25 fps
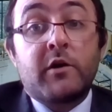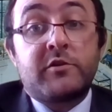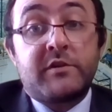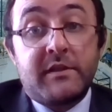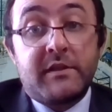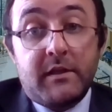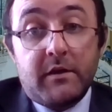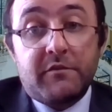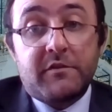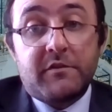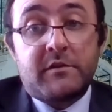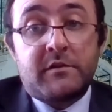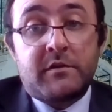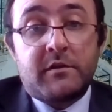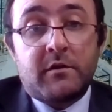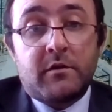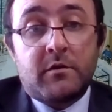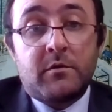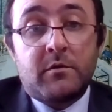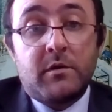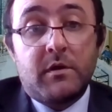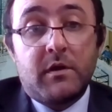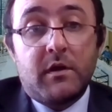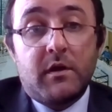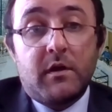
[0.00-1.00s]
to give it to
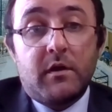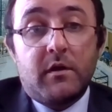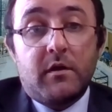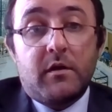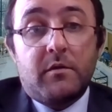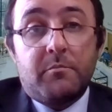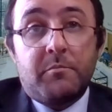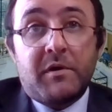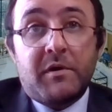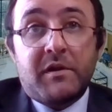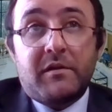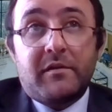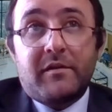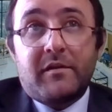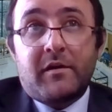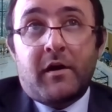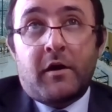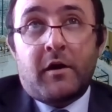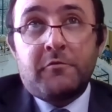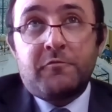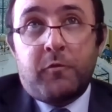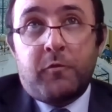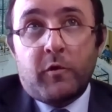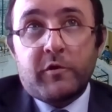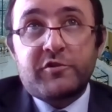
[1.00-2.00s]
you. But
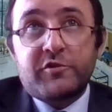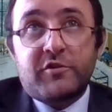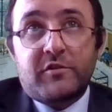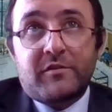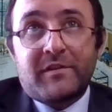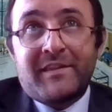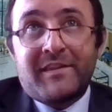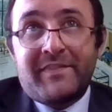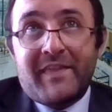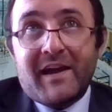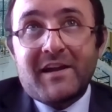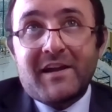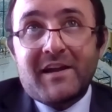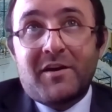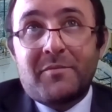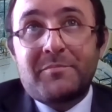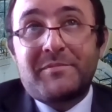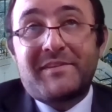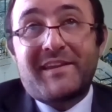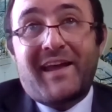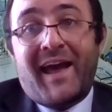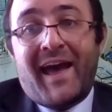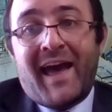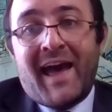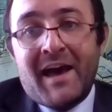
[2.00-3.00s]
unfortunately, that comes
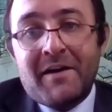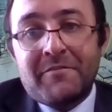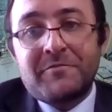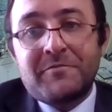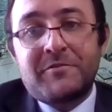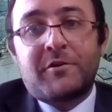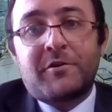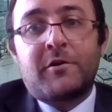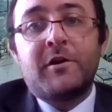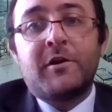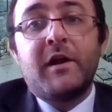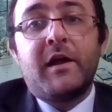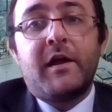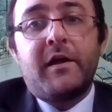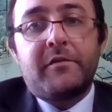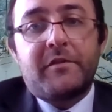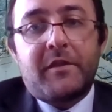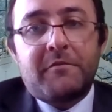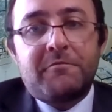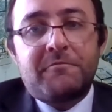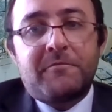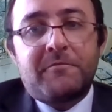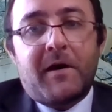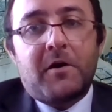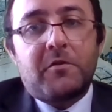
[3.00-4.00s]
after they
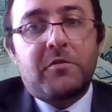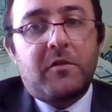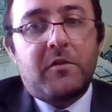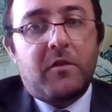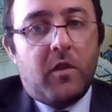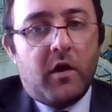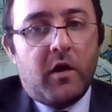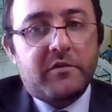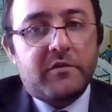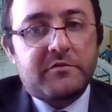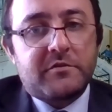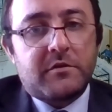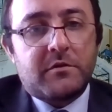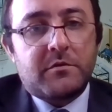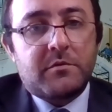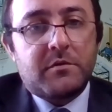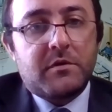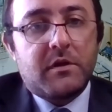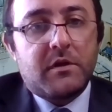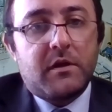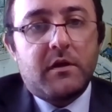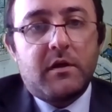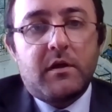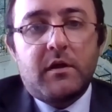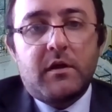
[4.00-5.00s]
file the lawsuit.
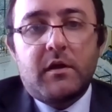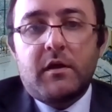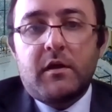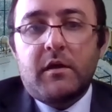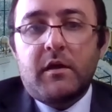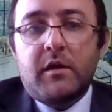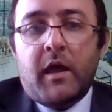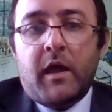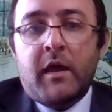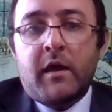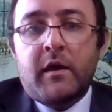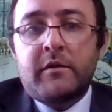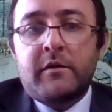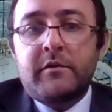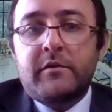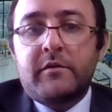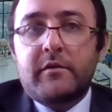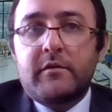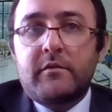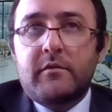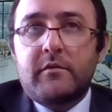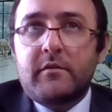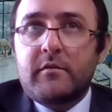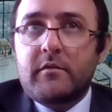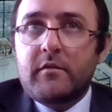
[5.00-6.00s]
And
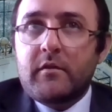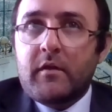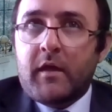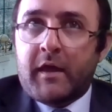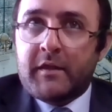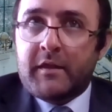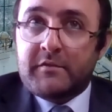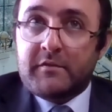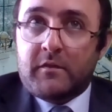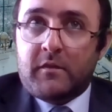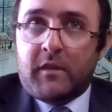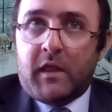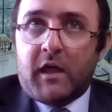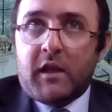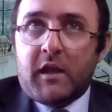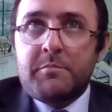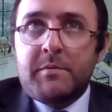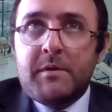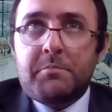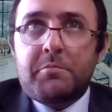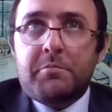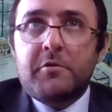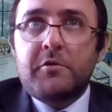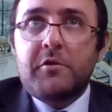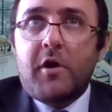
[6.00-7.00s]
as a lot of
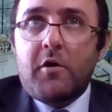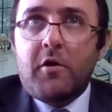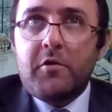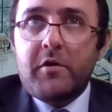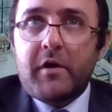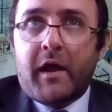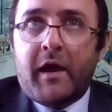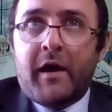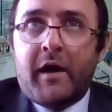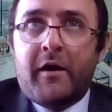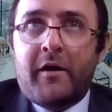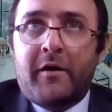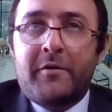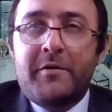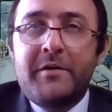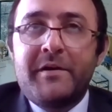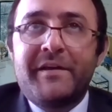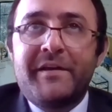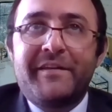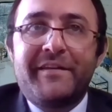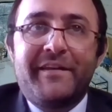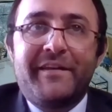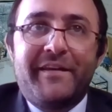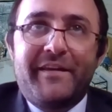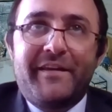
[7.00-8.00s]
people know now,
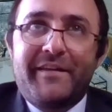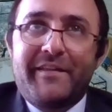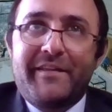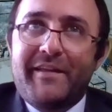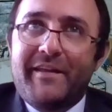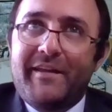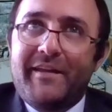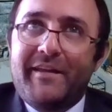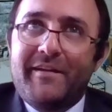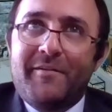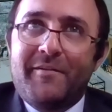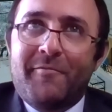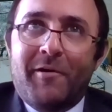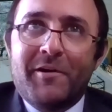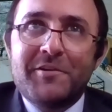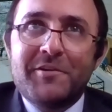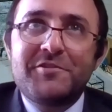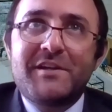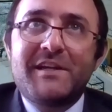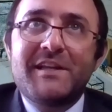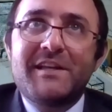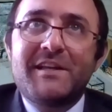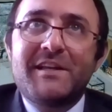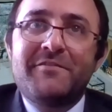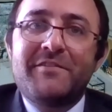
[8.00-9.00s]
once you
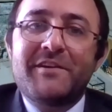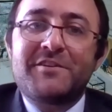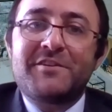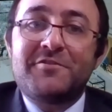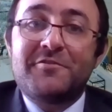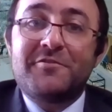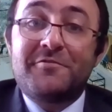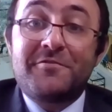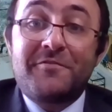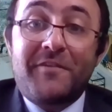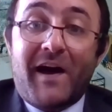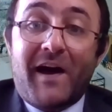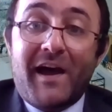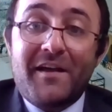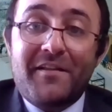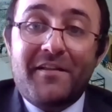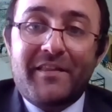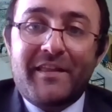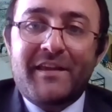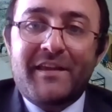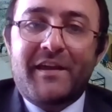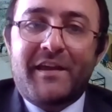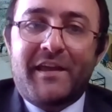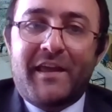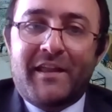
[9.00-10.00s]
get an eviction
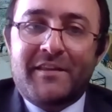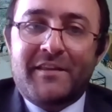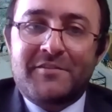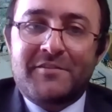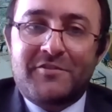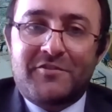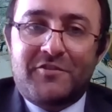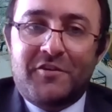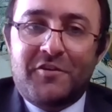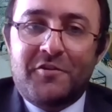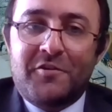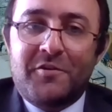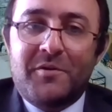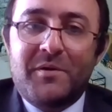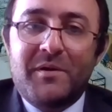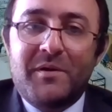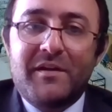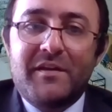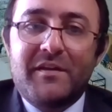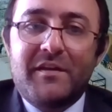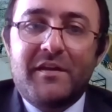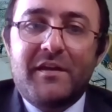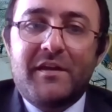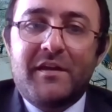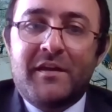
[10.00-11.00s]
filing against you
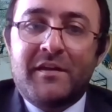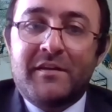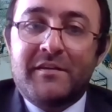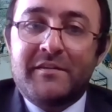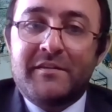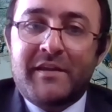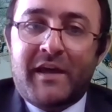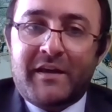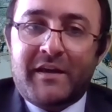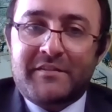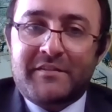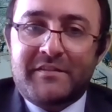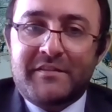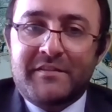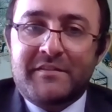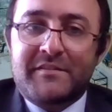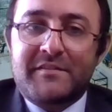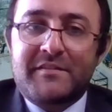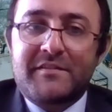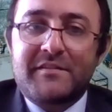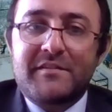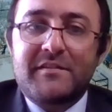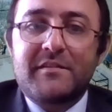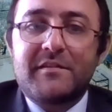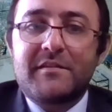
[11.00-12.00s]
in
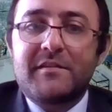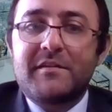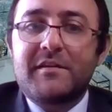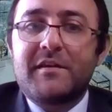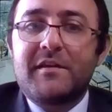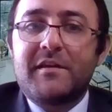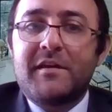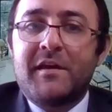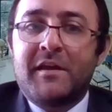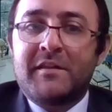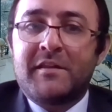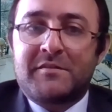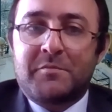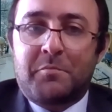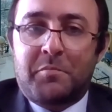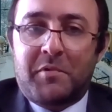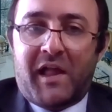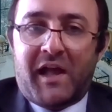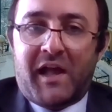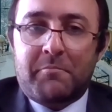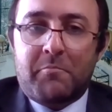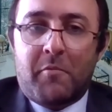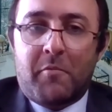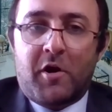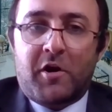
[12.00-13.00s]
Texas, it's a
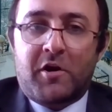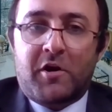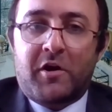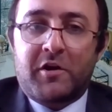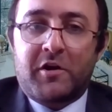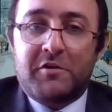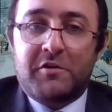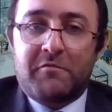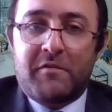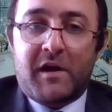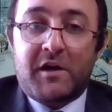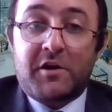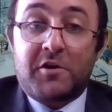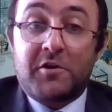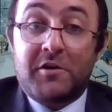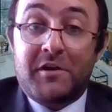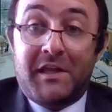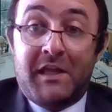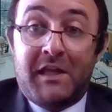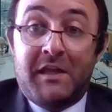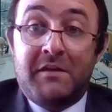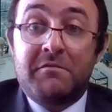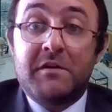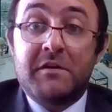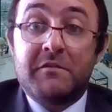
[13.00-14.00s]
black mark on your record,
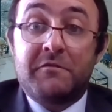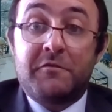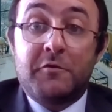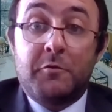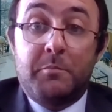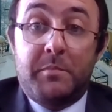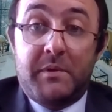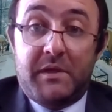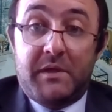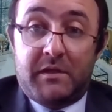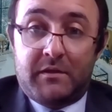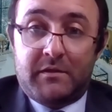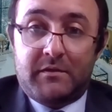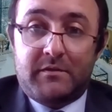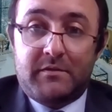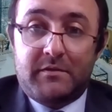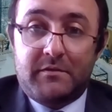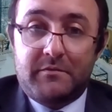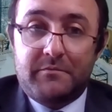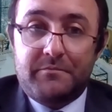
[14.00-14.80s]
even if you beat it.